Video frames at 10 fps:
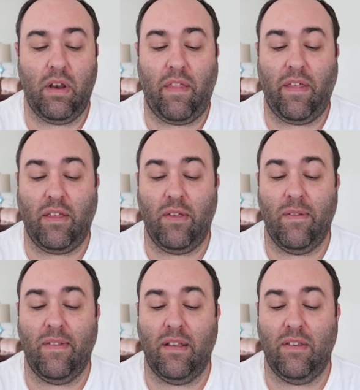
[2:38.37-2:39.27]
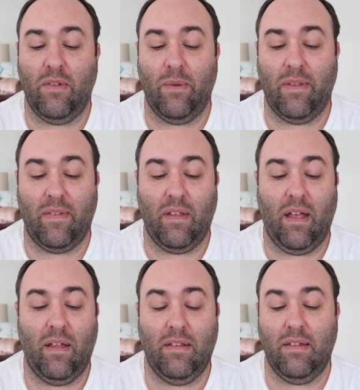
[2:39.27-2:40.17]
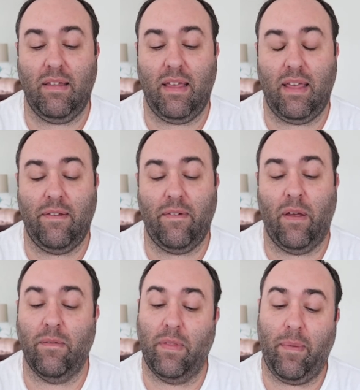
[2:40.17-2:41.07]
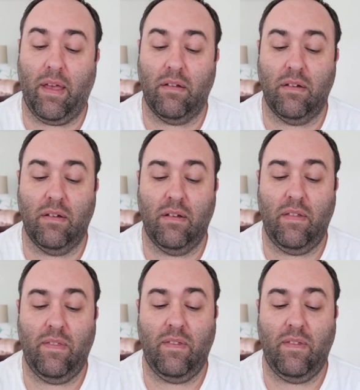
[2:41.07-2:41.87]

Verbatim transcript: and they use it to uh, to leave over the mountain.